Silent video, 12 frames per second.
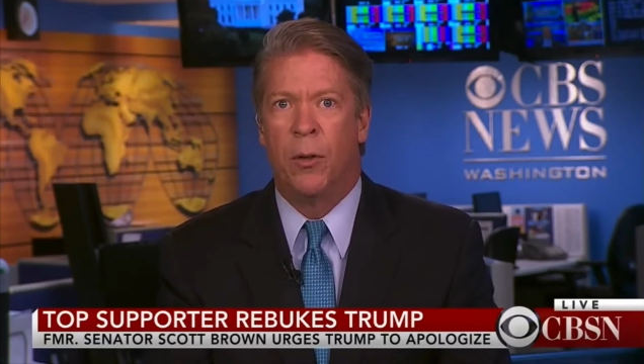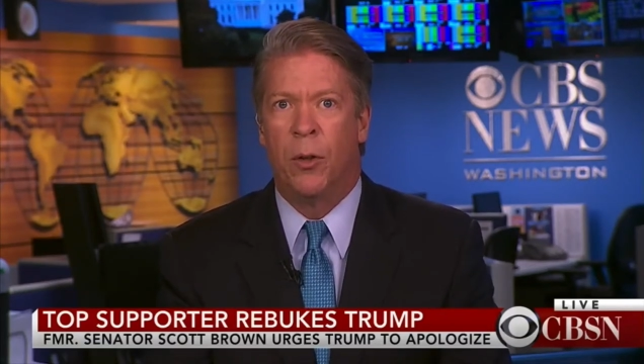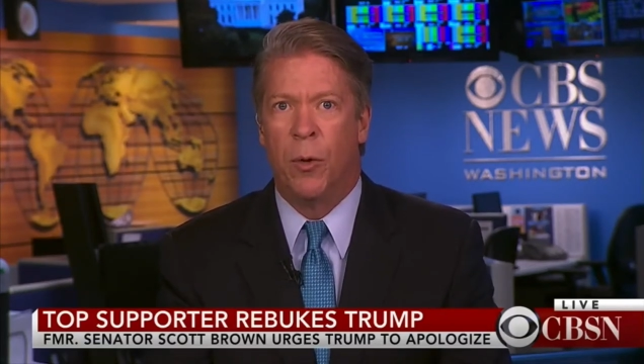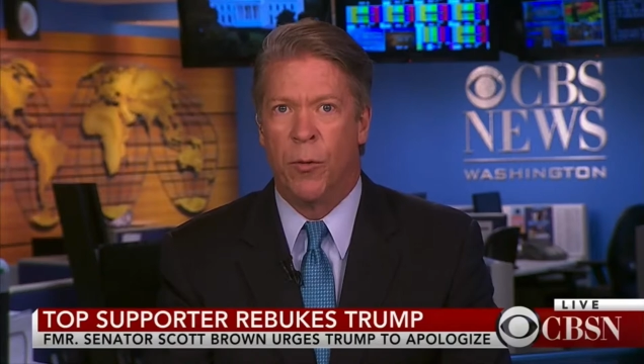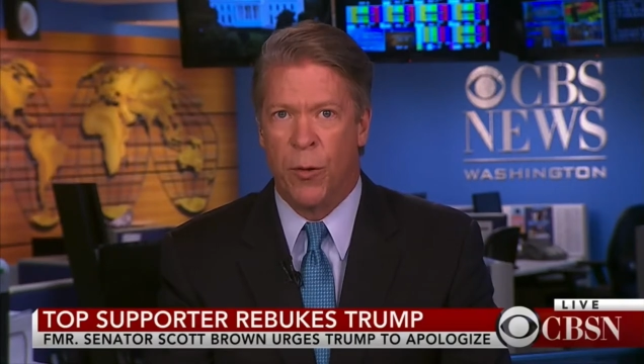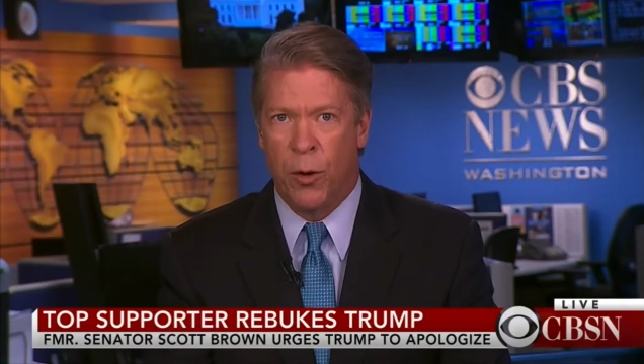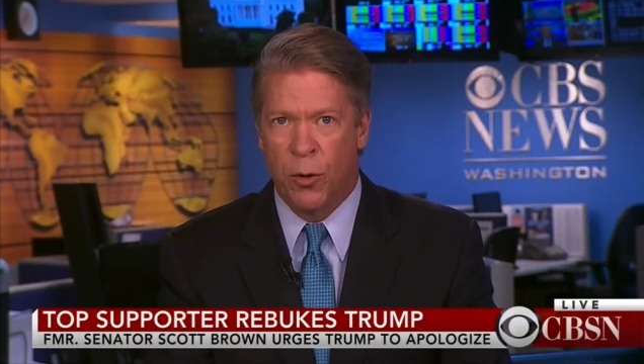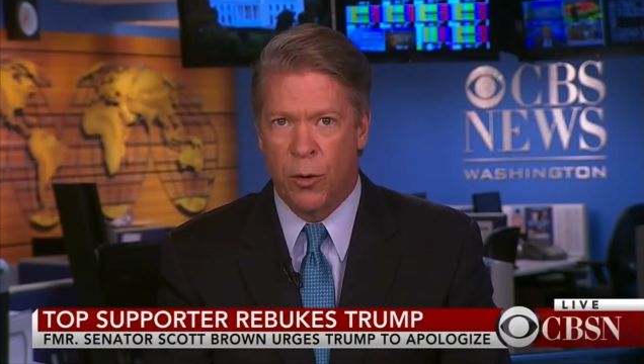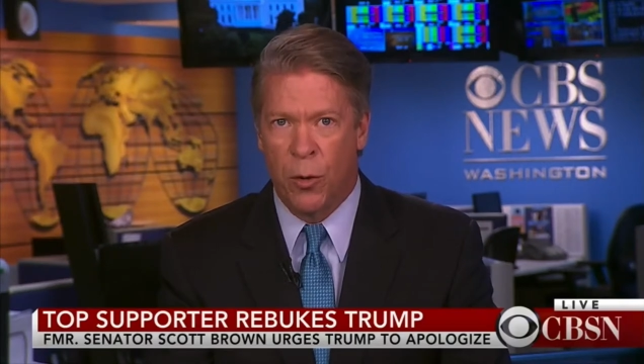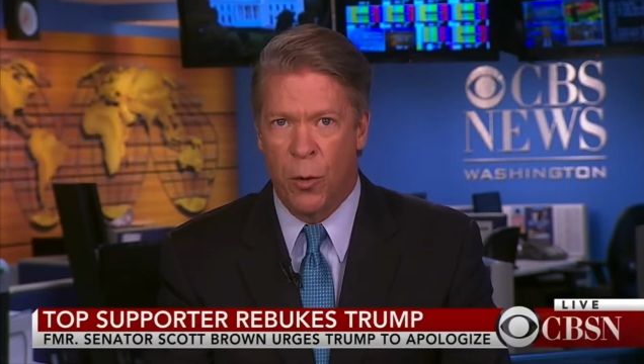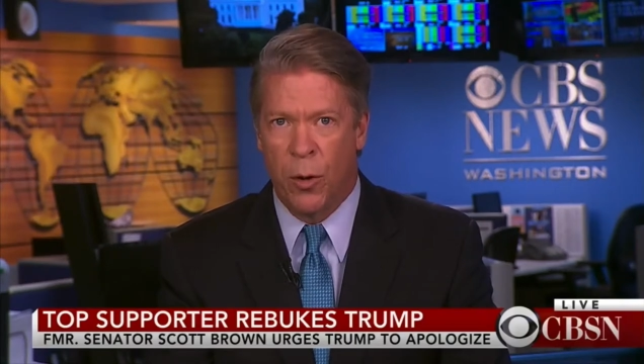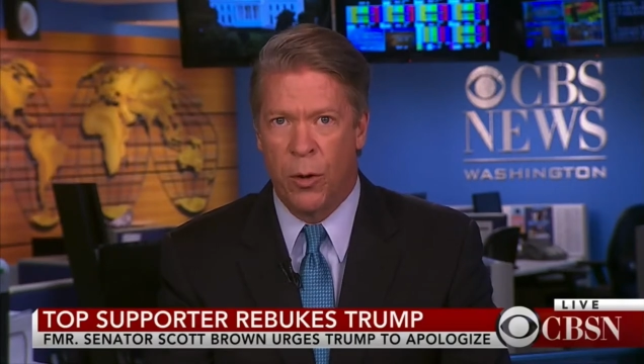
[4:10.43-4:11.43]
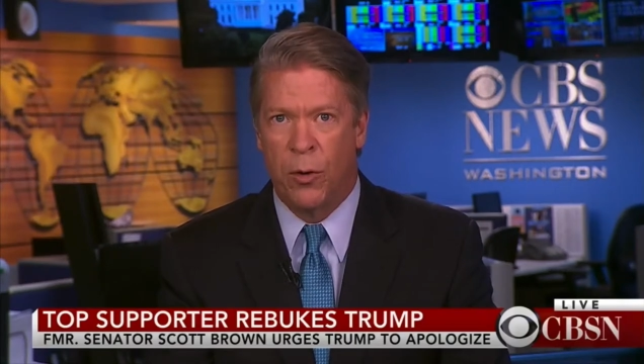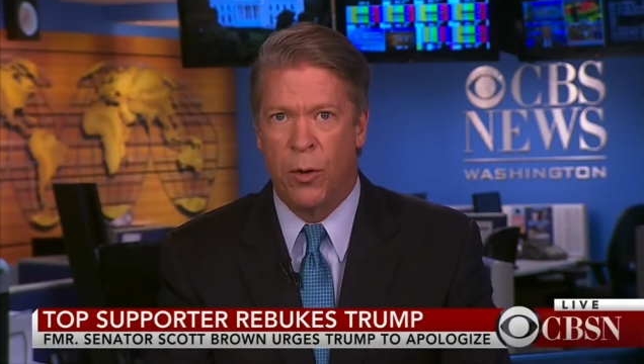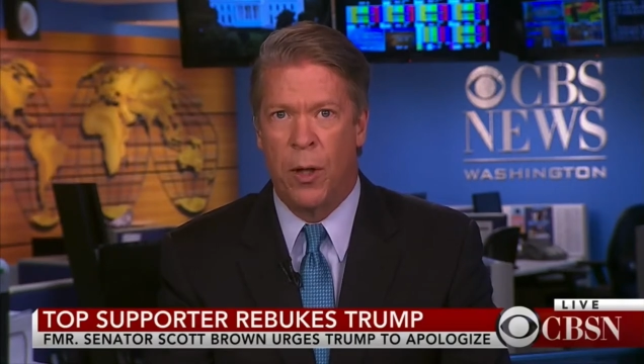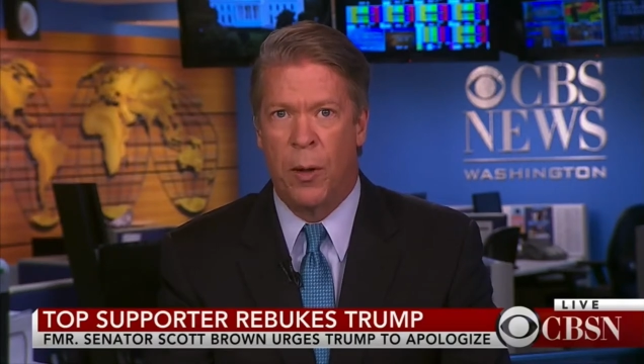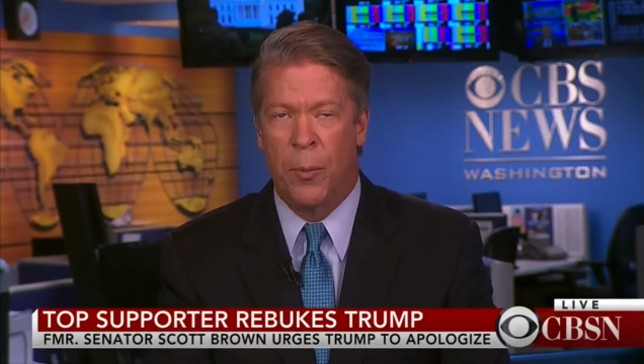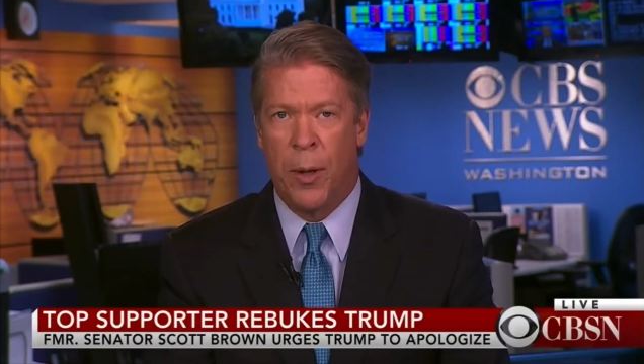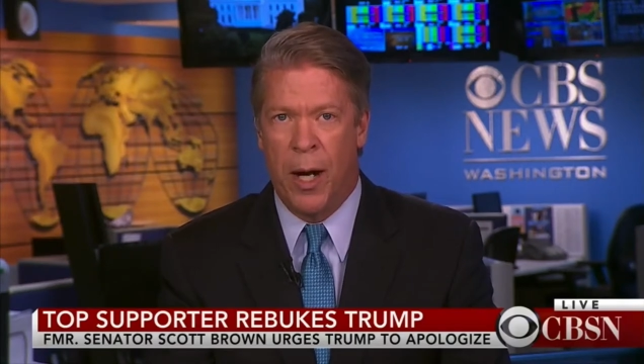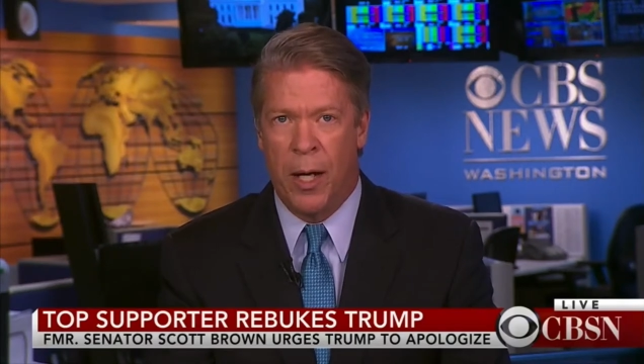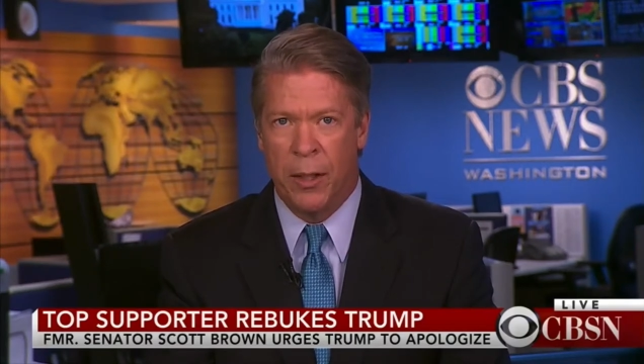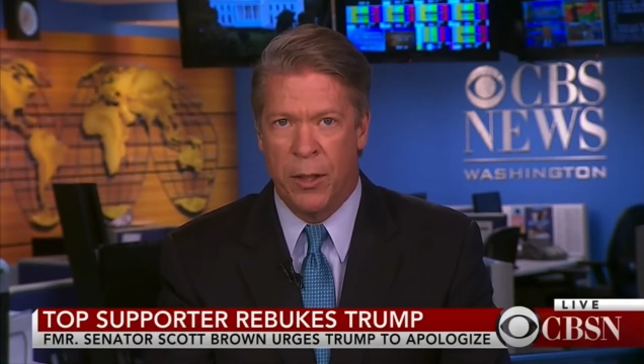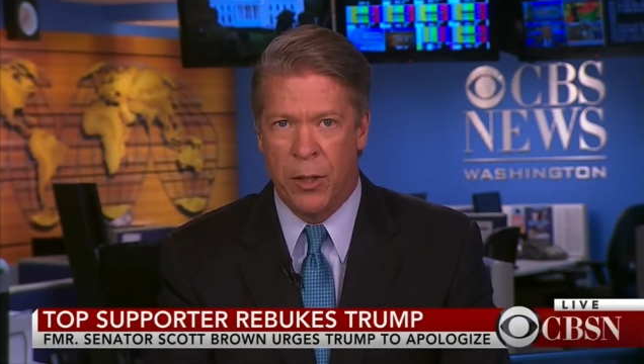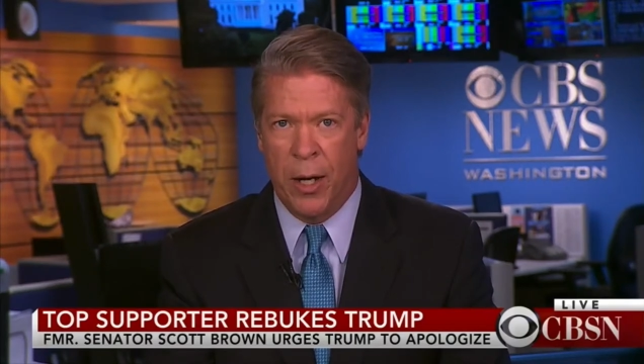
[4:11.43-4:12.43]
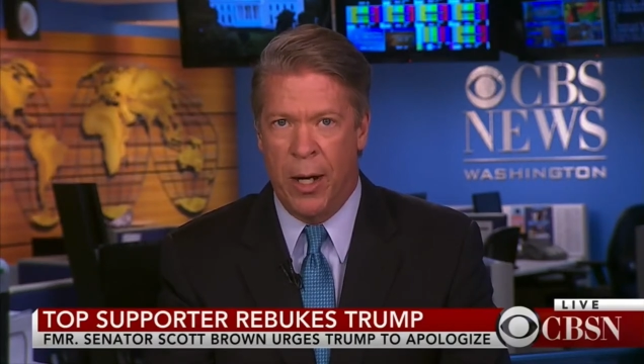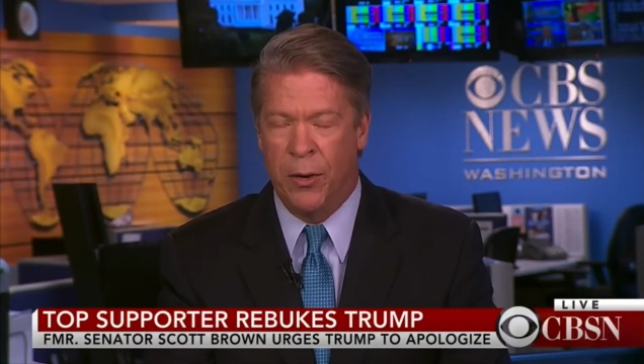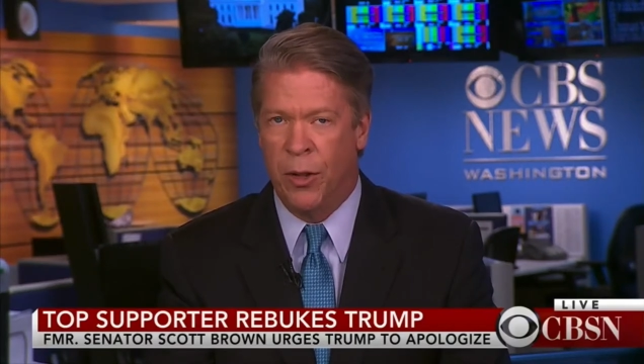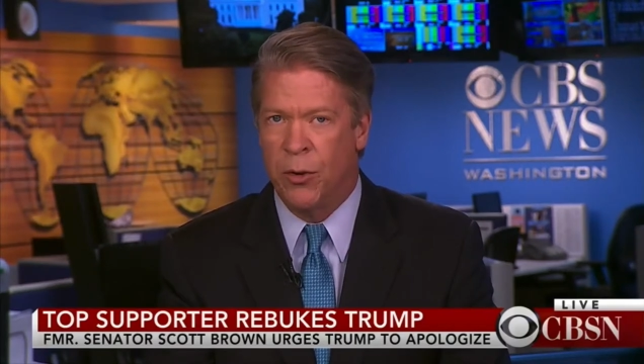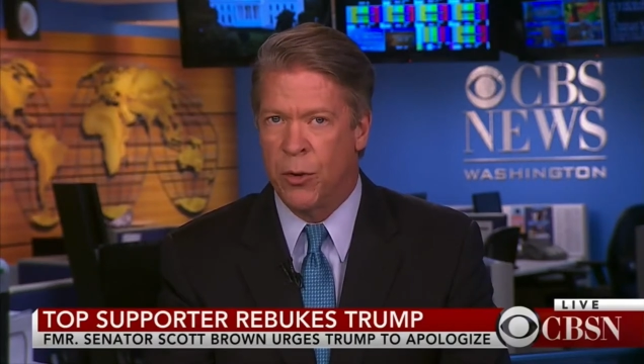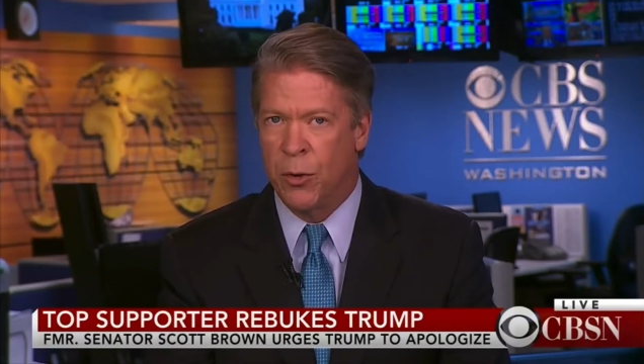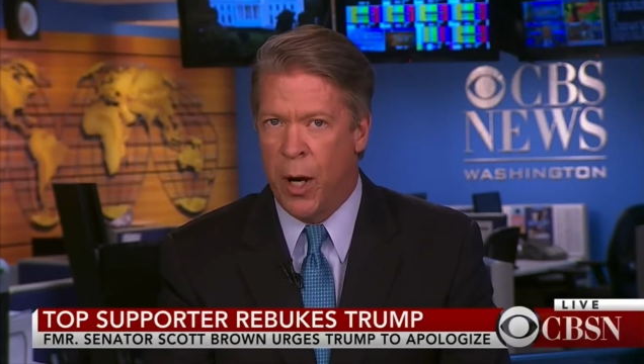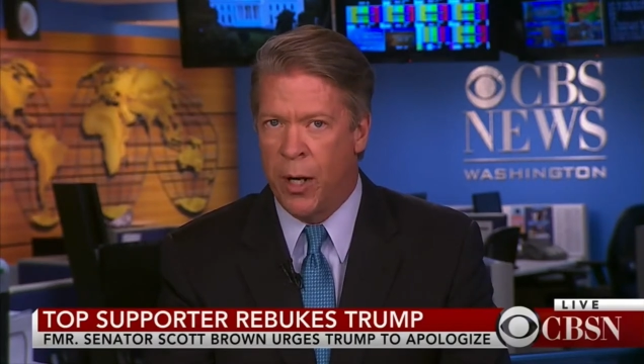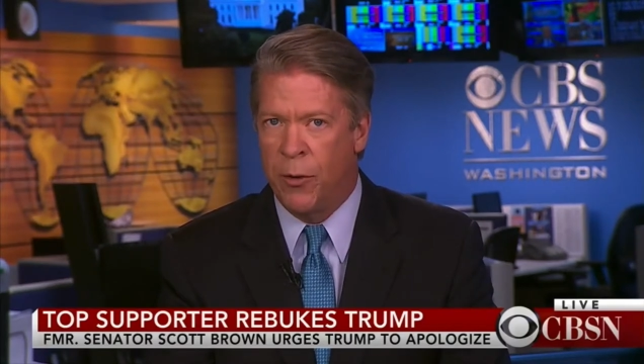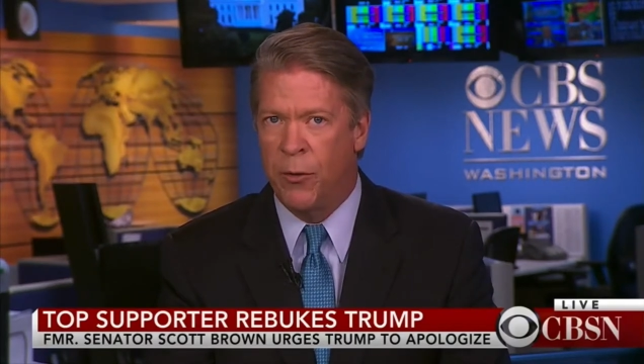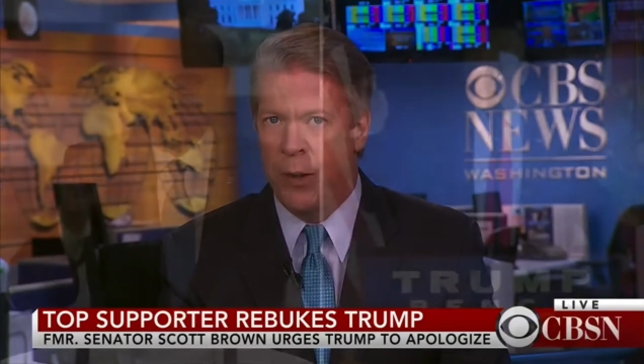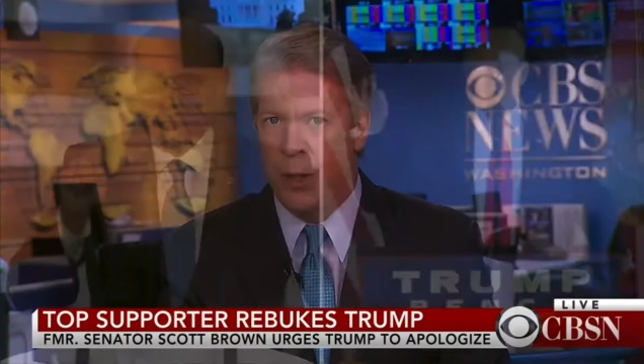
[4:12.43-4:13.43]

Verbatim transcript: to reverse course, apologize, and try to